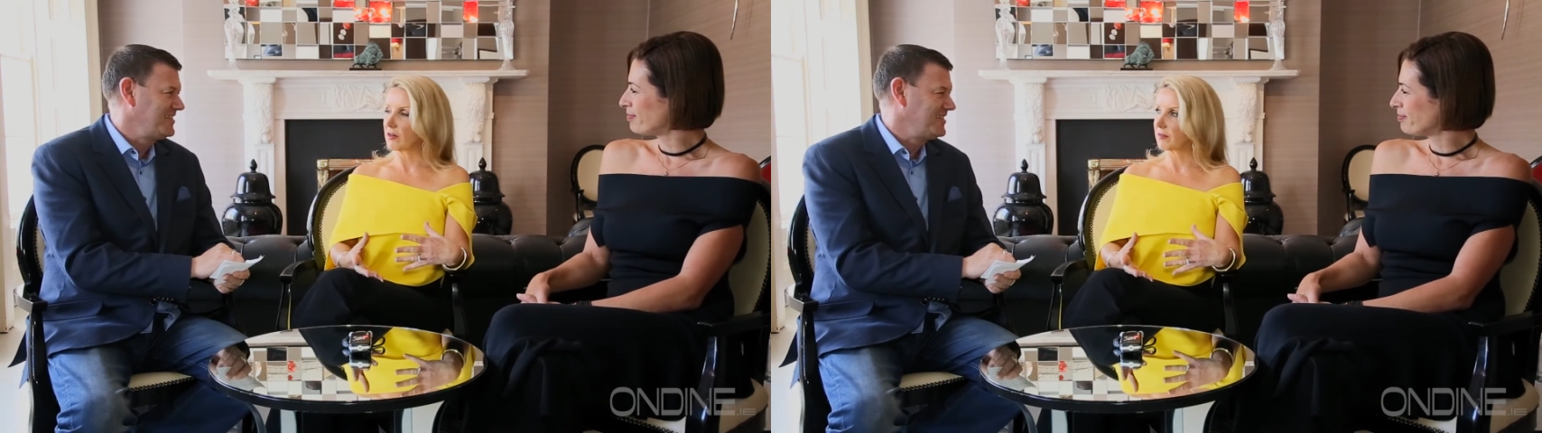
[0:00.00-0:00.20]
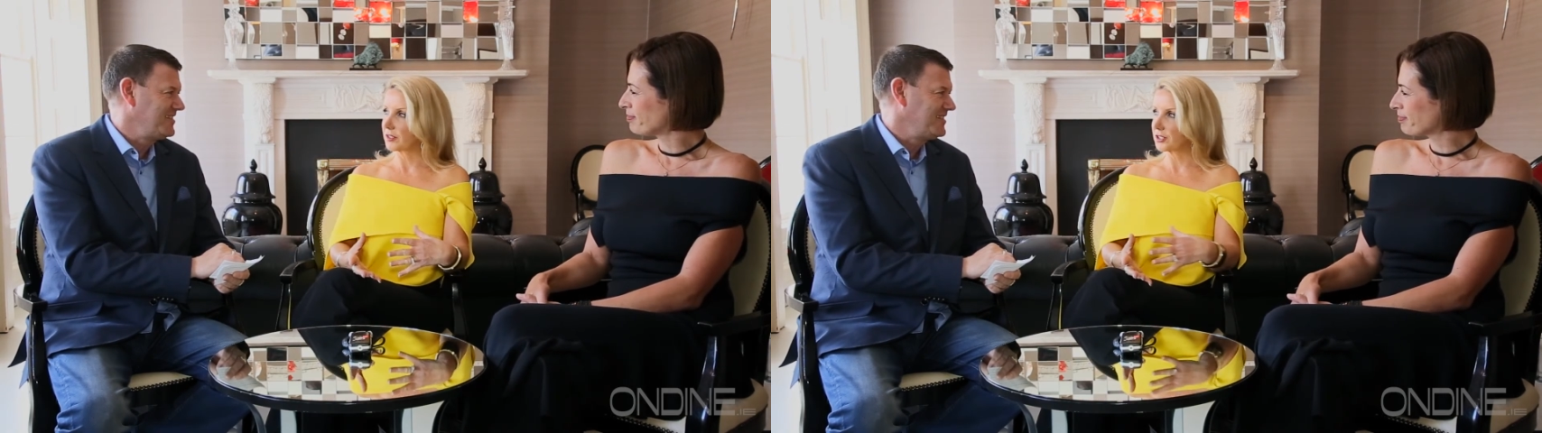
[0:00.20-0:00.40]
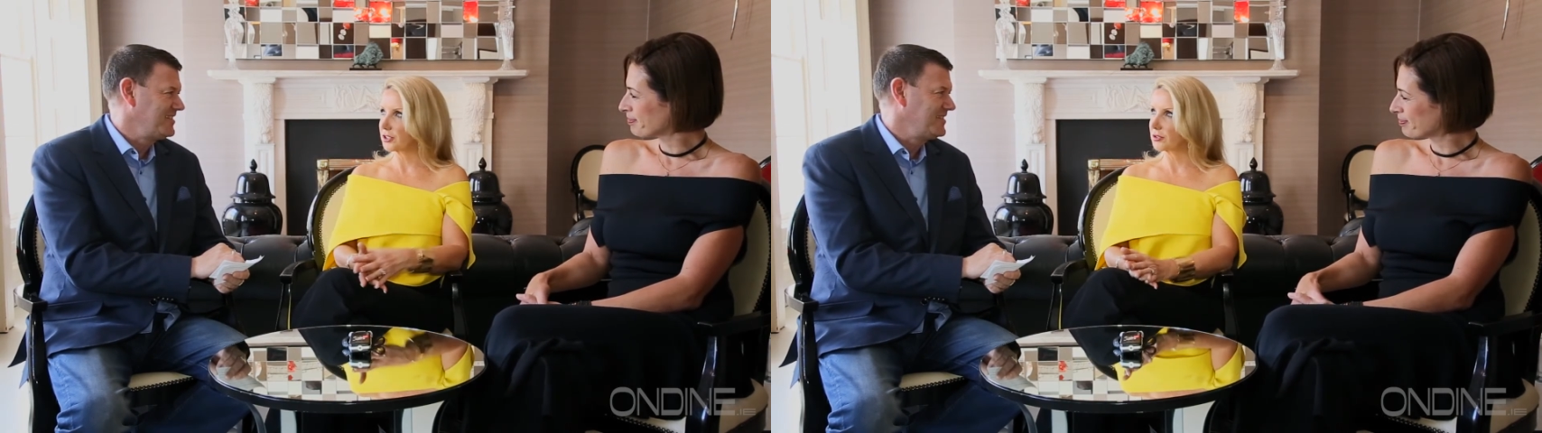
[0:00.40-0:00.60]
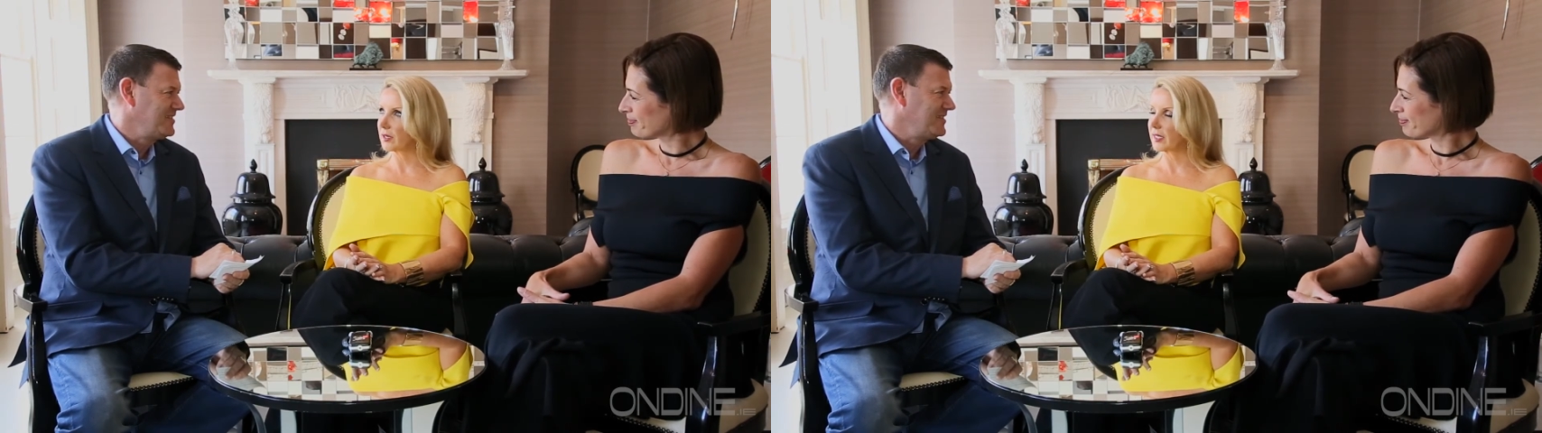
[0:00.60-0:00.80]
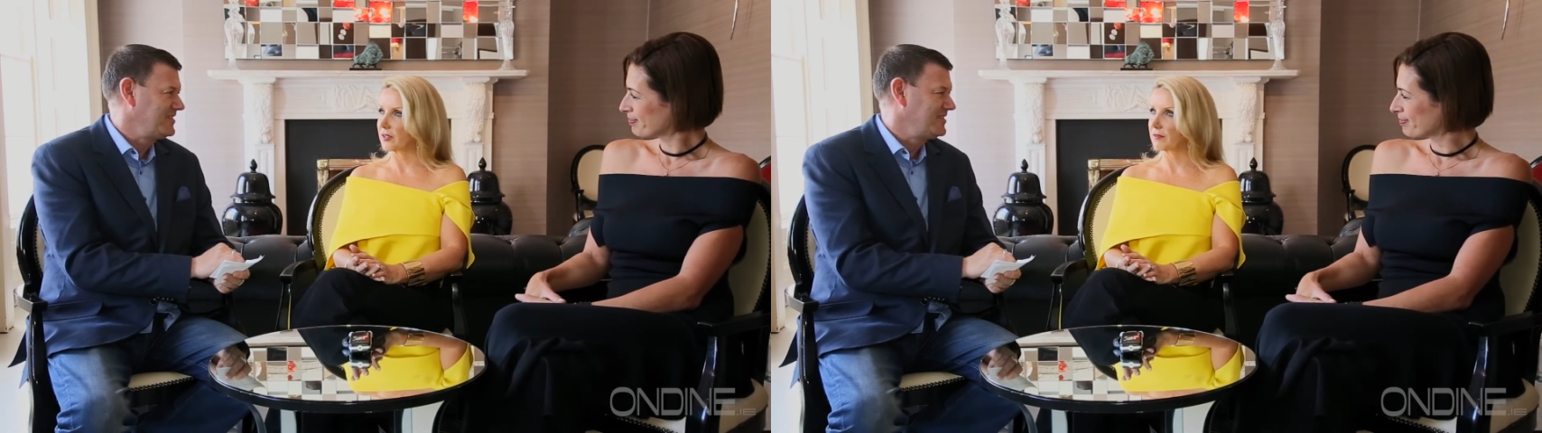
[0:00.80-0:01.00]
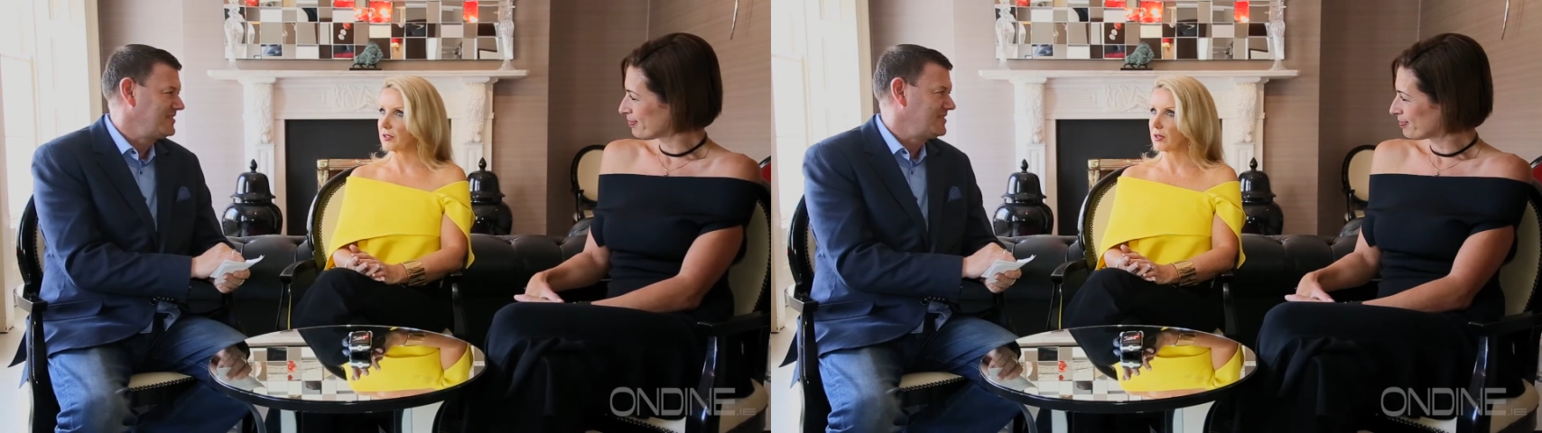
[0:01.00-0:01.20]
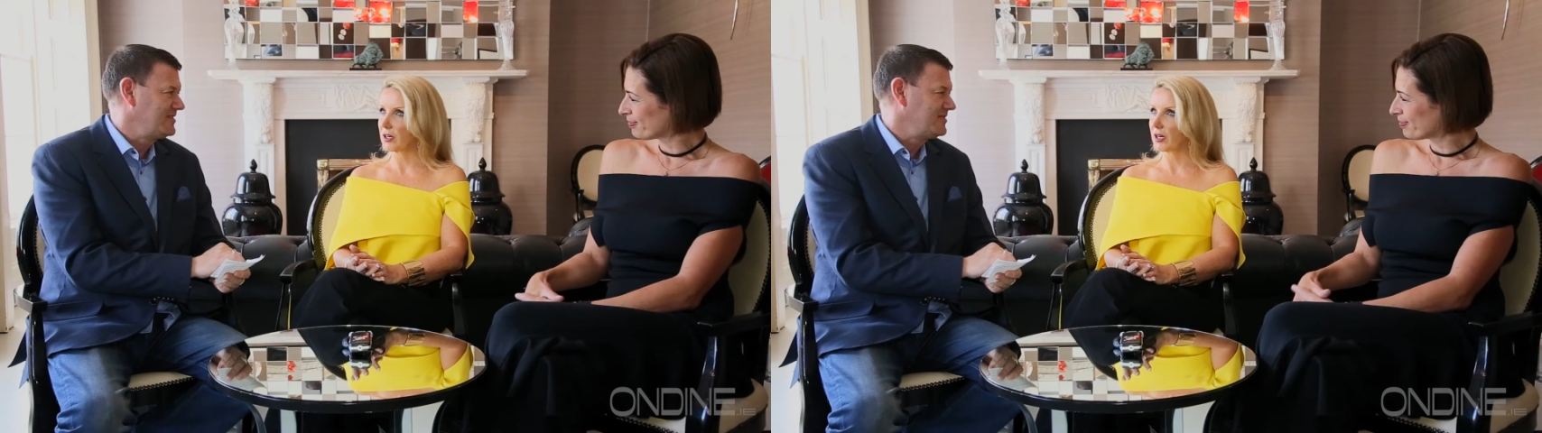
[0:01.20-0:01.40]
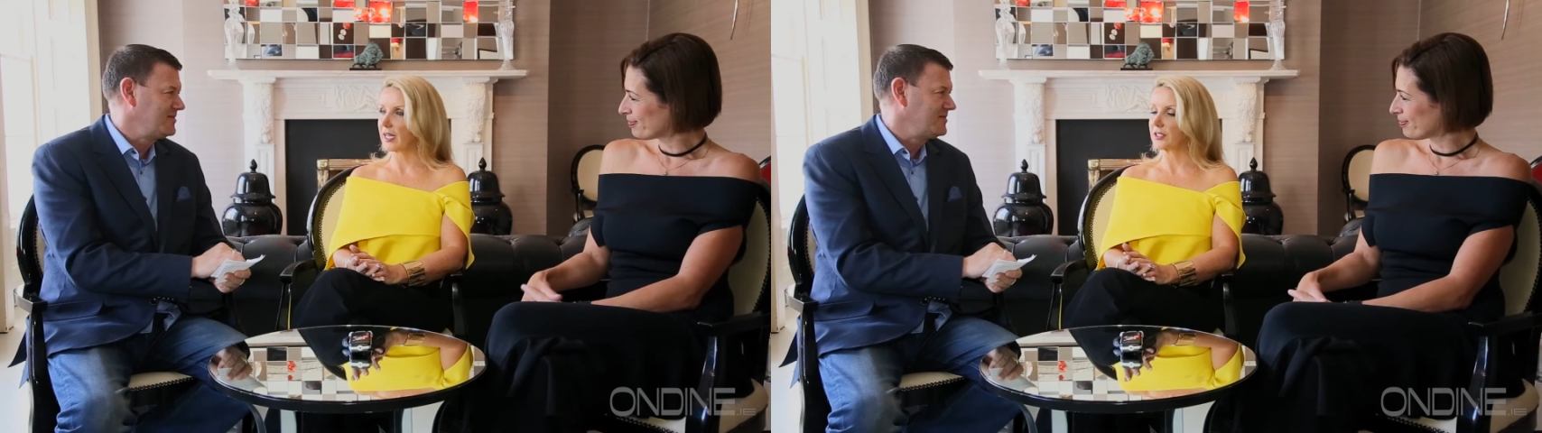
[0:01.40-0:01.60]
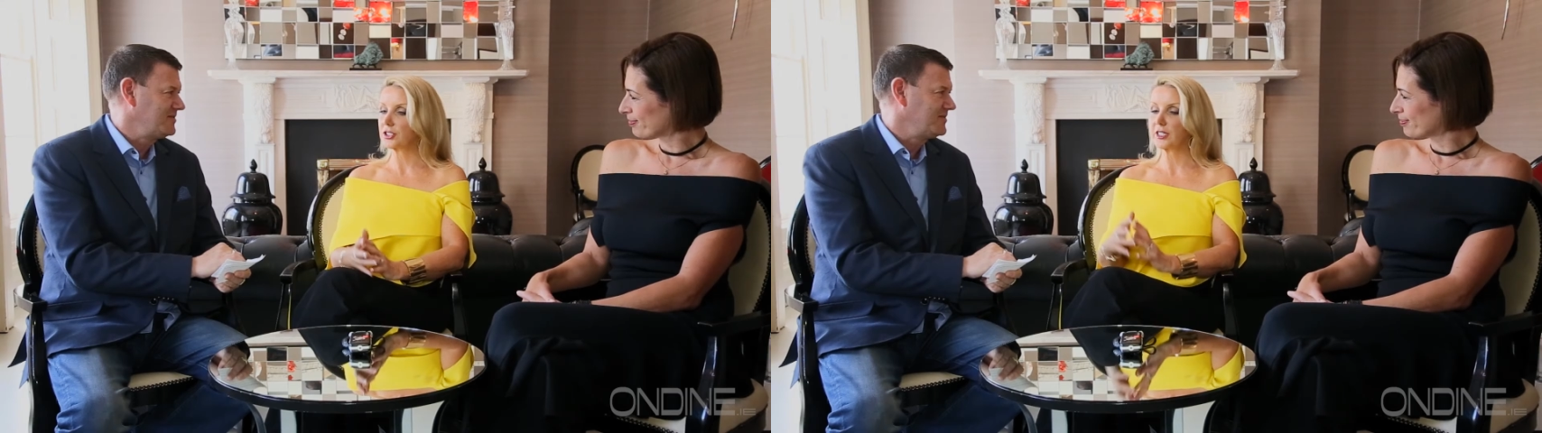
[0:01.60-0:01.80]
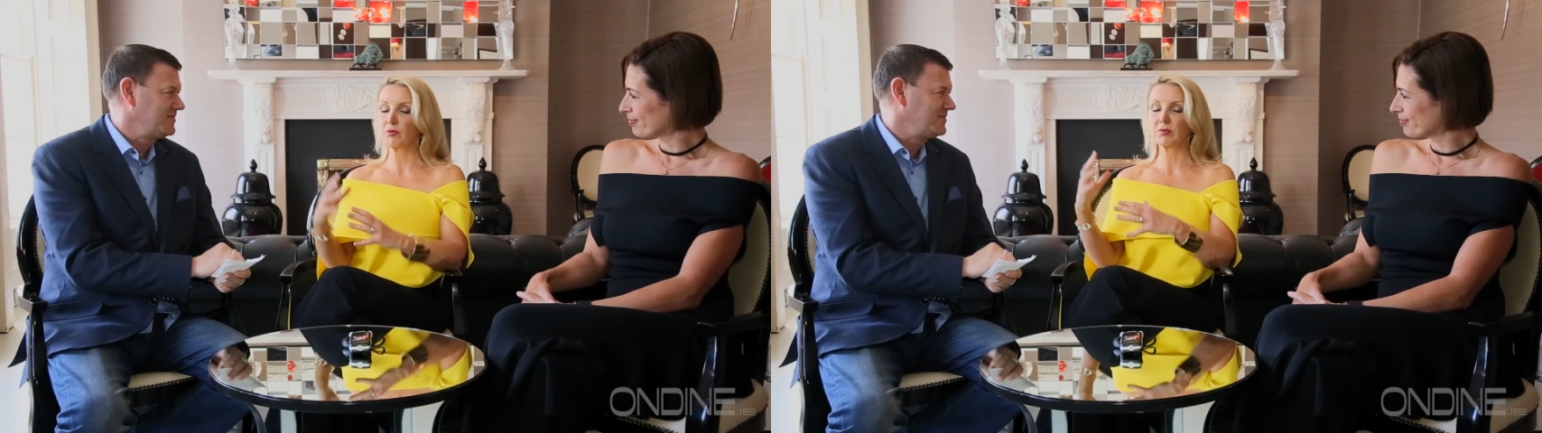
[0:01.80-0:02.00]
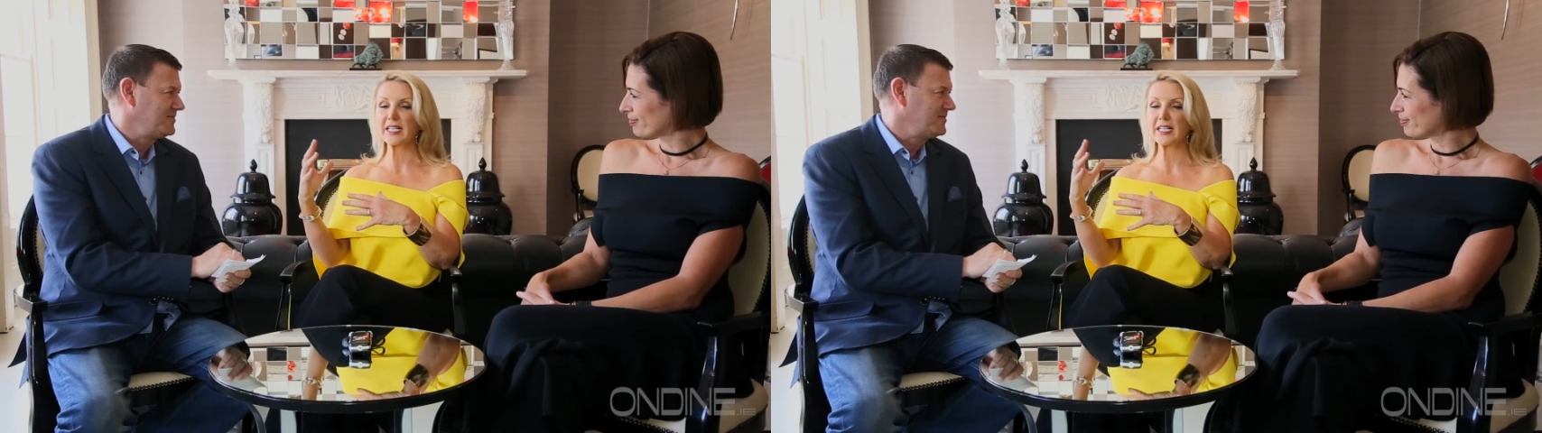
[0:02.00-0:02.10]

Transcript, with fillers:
Speaker 1: me over to interview her, and she